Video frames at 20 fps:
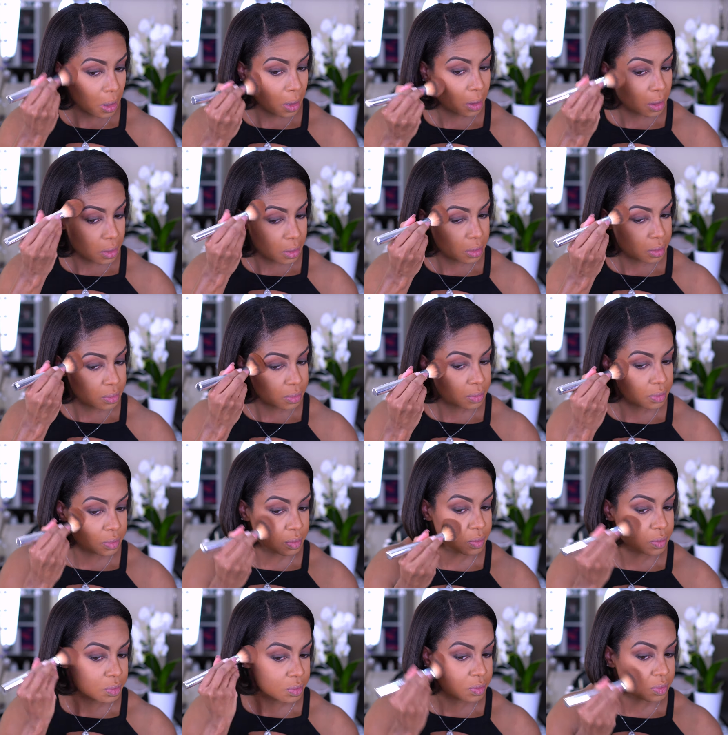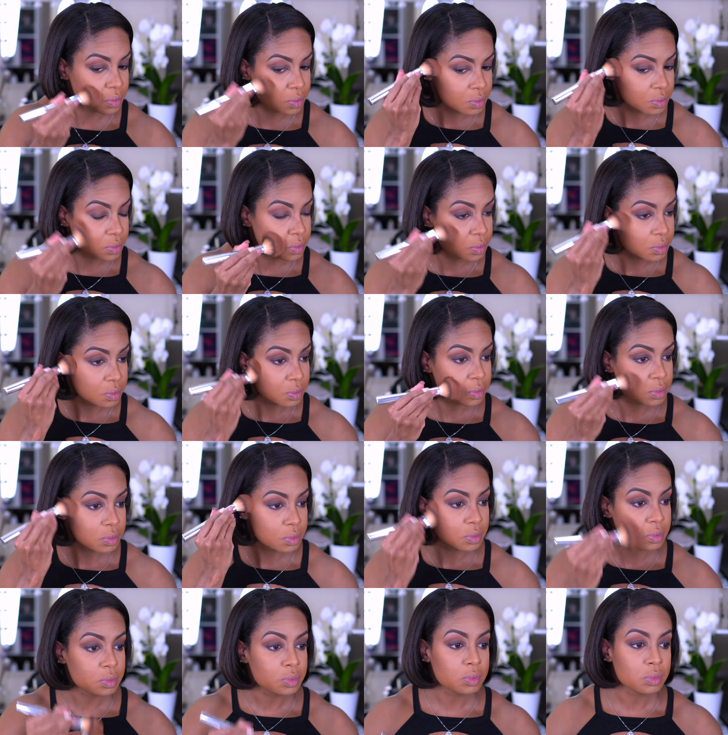
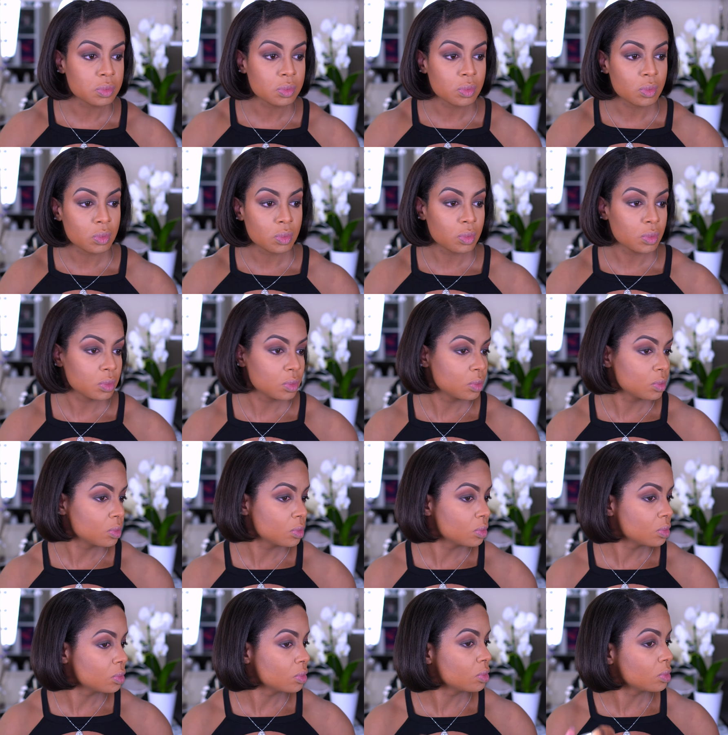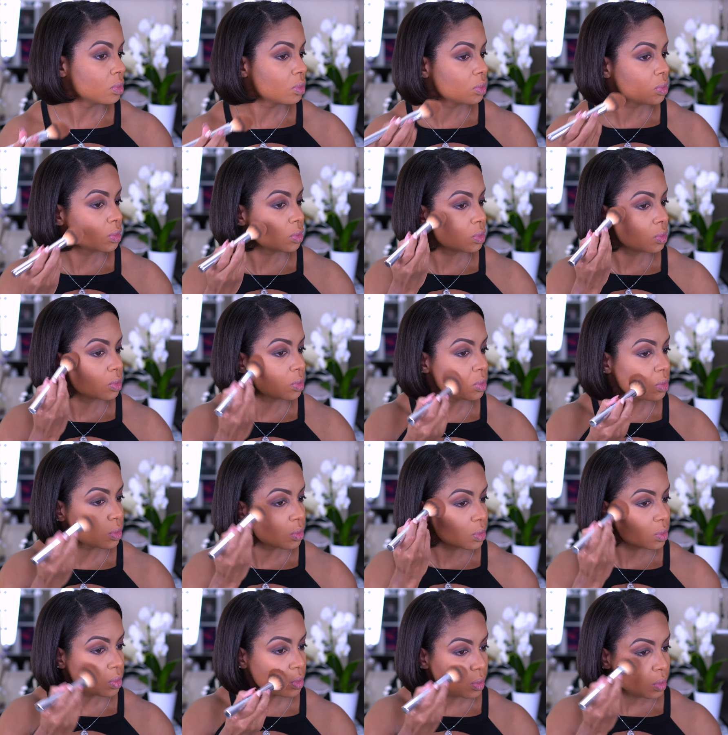
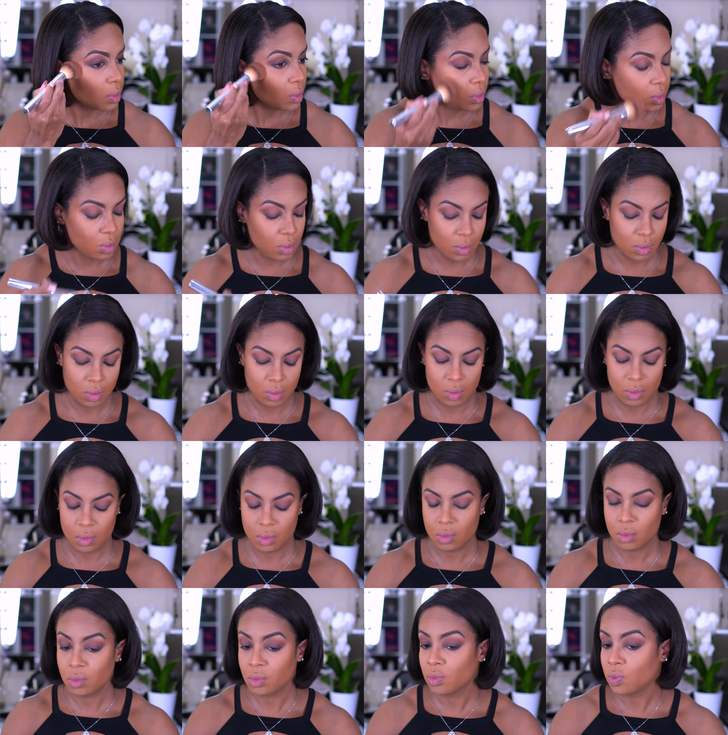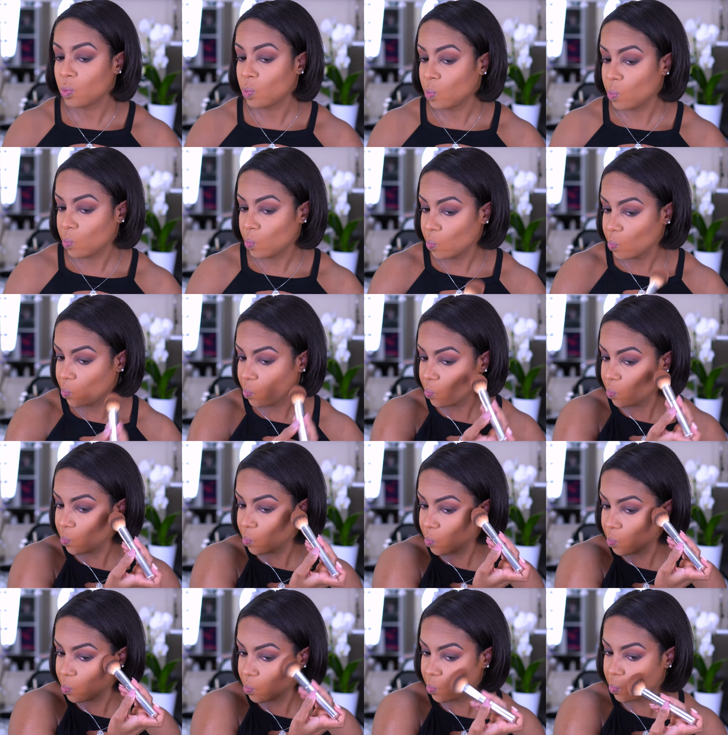
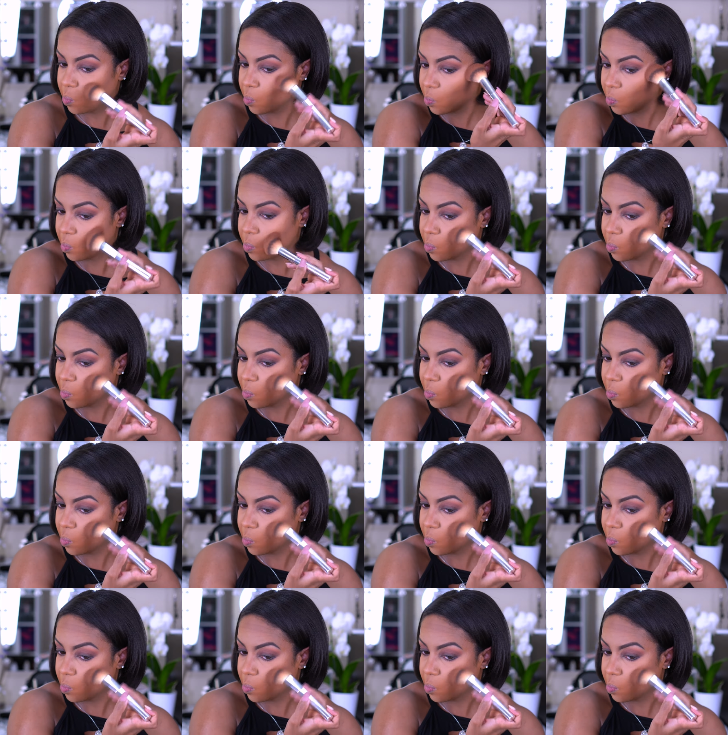Nobody speaks.